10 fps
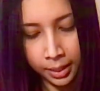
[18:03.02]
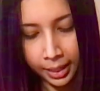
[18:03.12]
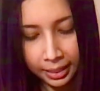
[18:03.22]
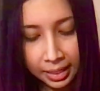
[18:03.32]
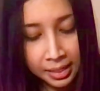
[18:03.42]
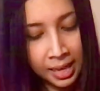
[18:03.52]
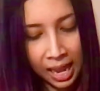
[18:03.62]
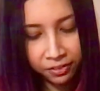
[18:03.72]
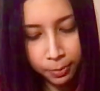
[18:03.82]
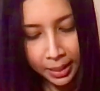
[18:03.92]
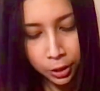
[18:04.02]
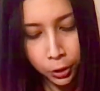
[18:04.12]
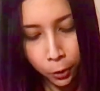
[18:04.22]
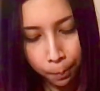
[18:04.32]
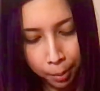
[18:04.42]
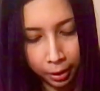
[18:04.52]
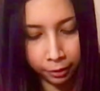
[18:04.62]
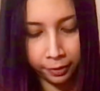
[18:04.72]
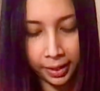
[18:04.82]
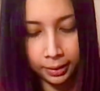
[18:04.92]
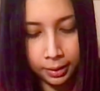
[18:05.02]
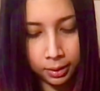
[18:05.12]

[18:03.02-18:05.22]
It doesn't have to be too perfect.